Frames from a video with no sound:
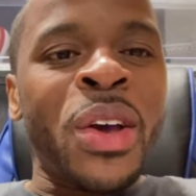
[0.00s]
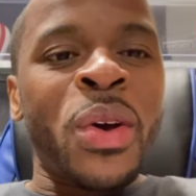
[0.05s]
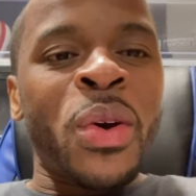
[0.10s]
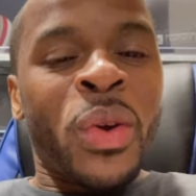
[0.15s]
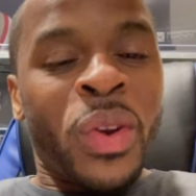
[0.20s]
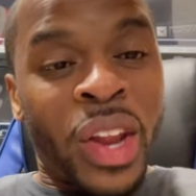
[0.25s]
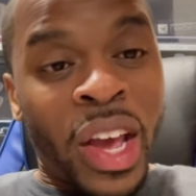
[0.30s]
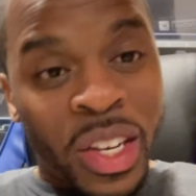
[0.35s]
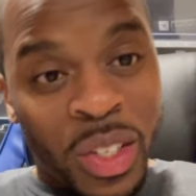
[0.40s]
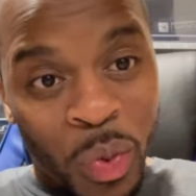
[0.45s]

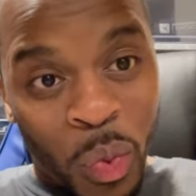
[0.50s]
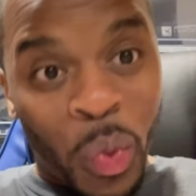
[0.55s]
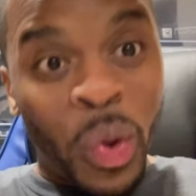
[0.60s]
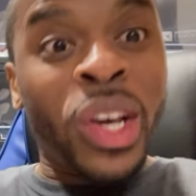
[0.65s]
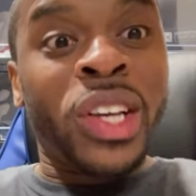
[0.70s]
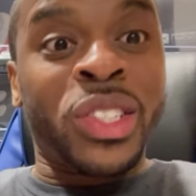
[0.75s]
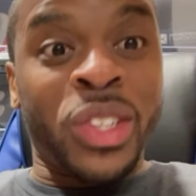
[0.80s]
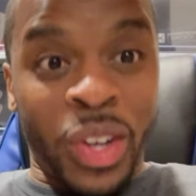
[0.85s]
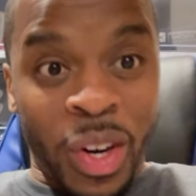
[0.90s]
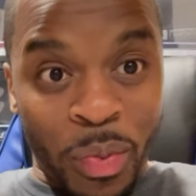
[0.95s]
next
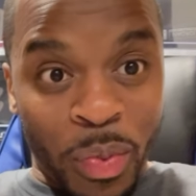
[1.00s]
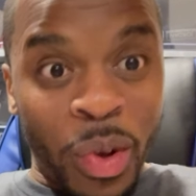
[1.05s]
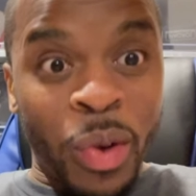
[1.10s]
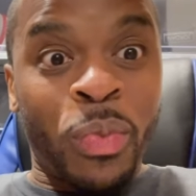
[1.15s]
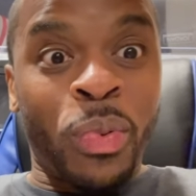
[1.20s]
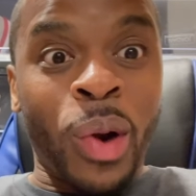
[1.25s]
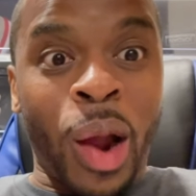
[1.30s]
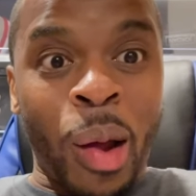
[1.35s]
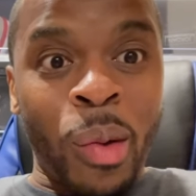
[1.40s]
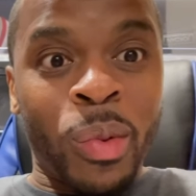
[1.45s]
week's going to be a
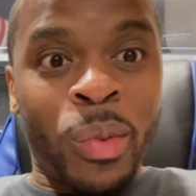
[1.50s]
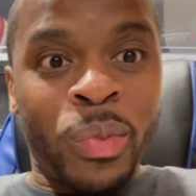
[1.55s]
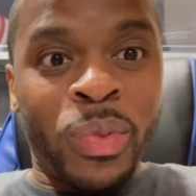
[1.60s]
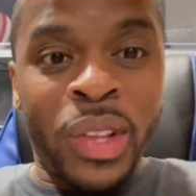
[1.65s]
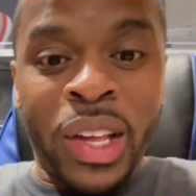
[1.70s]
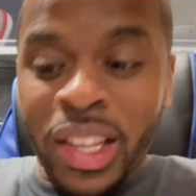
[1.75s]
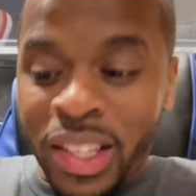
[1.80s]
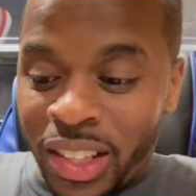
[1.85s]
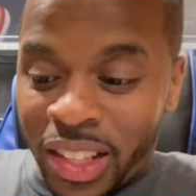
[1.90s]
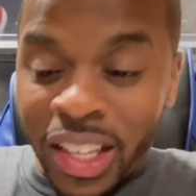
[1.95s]
problem.
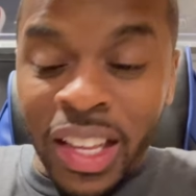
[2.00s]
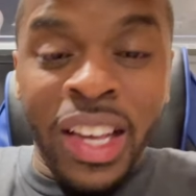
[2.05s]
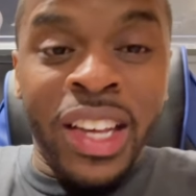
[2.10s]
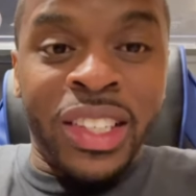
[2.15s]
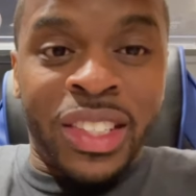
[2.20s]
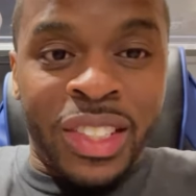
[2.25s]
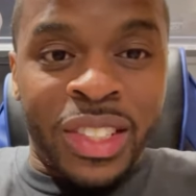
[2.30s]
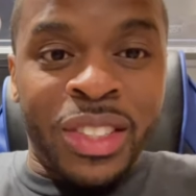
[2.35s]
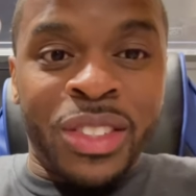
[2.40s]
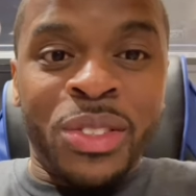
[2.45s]
Th-
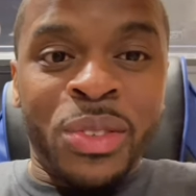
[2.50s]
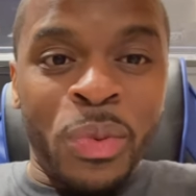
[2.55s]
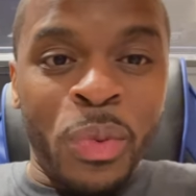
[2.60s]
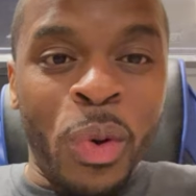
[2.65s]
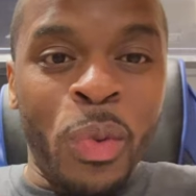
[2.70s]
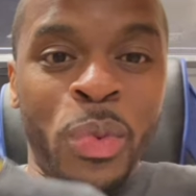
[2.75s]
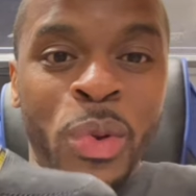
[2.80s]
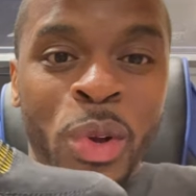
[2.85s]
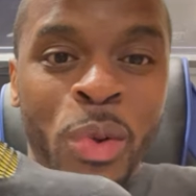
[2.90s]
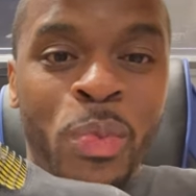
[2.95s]
this
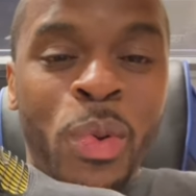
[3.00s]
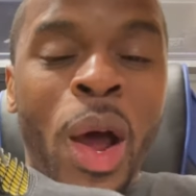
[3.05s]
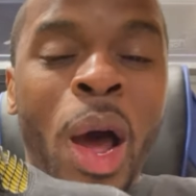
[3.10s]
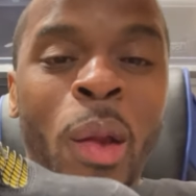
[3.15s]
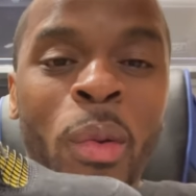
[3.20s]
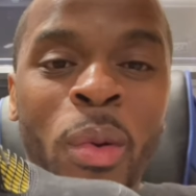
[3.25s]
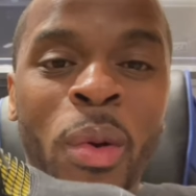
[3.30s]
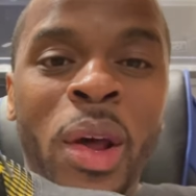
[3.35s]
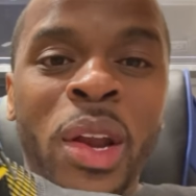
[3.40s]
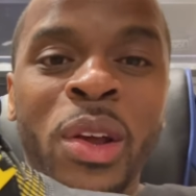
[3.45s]
will be a
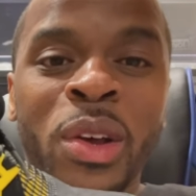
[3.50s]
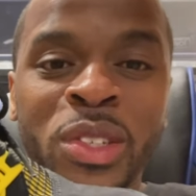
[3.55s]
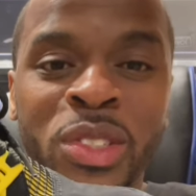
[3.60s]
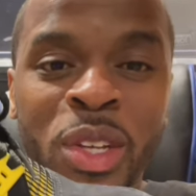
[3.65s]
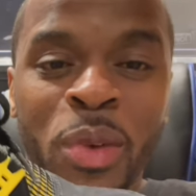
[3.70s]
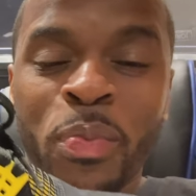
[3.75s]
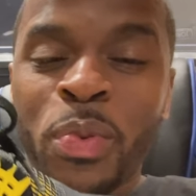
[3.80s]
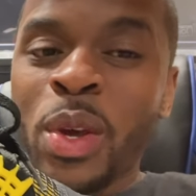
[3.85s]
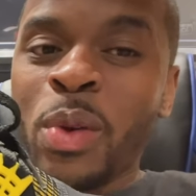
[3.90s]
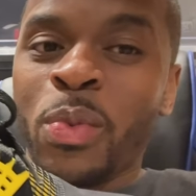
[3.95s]
problem. I know
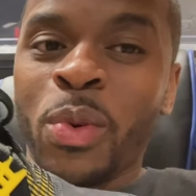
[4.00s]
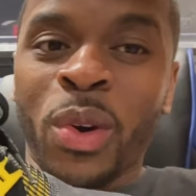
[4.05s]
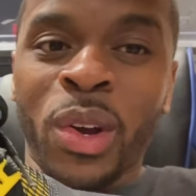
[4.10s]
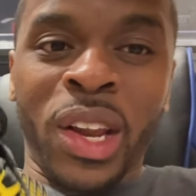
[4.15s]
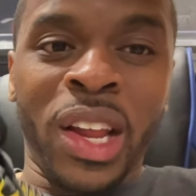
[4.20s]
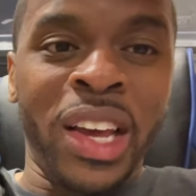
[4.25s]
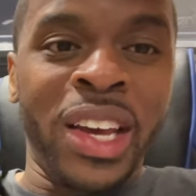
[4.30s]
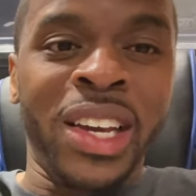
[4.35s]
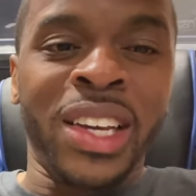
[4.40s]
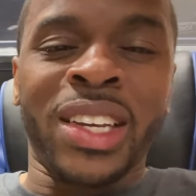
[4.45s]
some people are
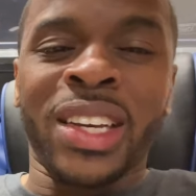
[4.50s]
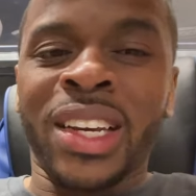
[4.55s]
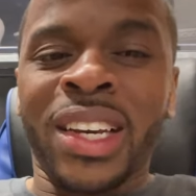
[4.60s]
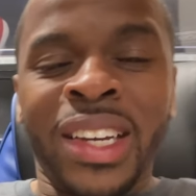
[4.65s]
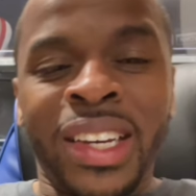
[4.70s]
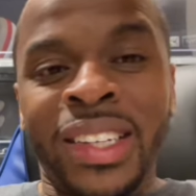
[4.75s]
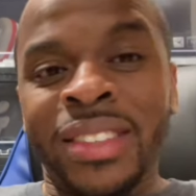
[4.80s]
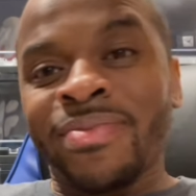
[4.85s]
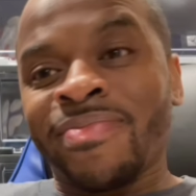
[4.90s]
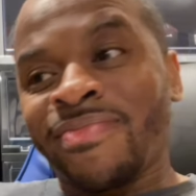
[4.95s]
like,
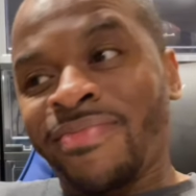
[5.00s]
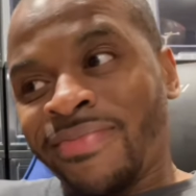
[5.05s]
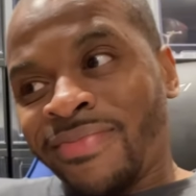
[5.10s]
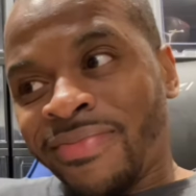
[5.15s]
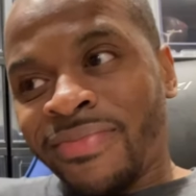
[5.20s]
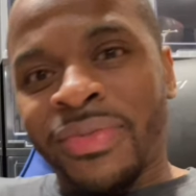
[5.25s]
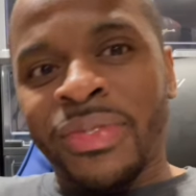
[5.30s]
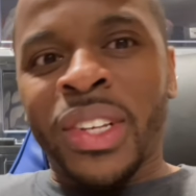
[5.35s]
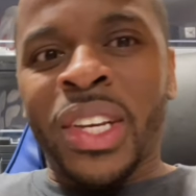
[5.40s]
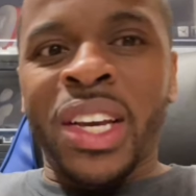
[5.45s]

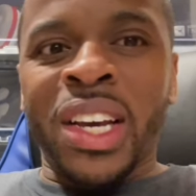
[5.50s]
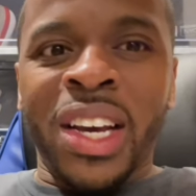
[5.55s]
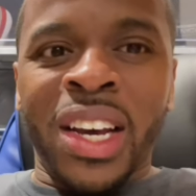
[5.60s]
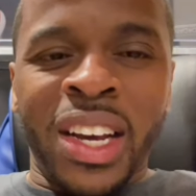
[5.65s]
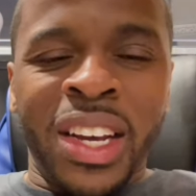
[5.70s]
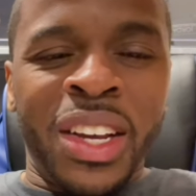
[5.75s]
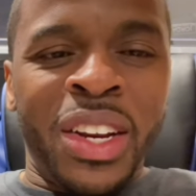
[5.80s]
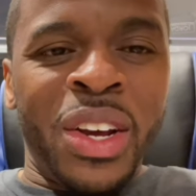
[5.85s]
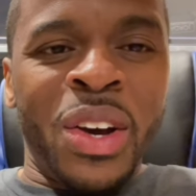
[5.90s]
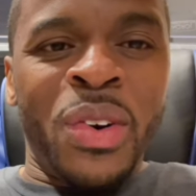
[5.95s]
yeah,
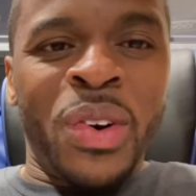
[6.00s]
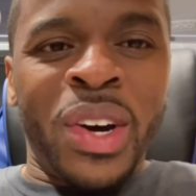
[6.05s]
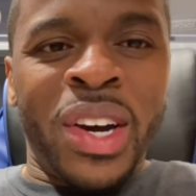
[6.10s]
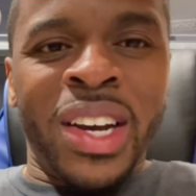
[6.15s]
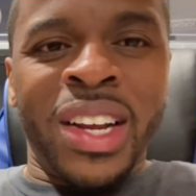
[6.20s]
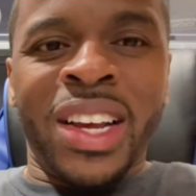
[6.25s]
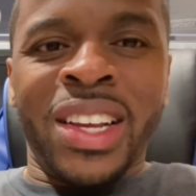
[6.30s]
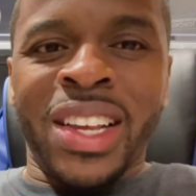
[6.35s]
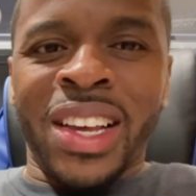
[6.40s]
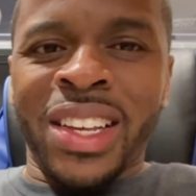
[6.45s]
you know what?
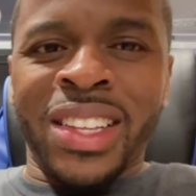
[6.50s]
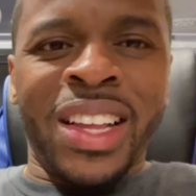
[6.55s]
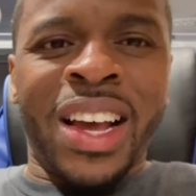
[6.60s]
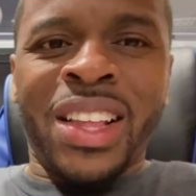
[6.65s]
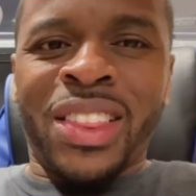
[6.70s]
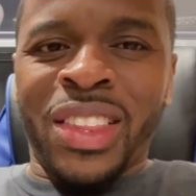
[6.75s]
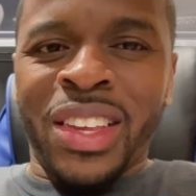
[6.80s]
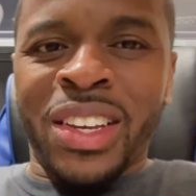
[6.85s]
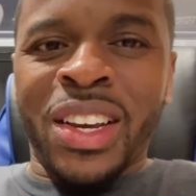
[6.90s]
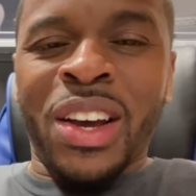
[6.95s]
I
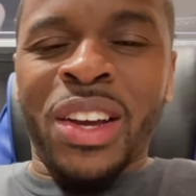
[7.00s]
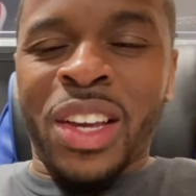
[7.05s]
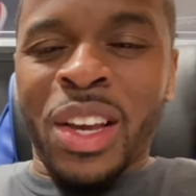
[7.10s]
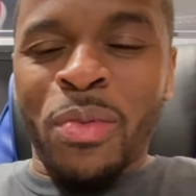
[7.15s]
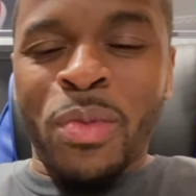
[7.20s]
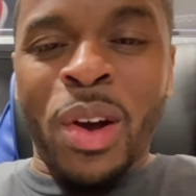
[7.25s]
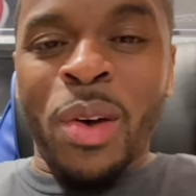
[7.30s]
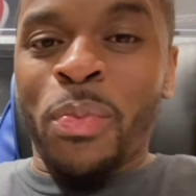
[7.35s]
think I'll get my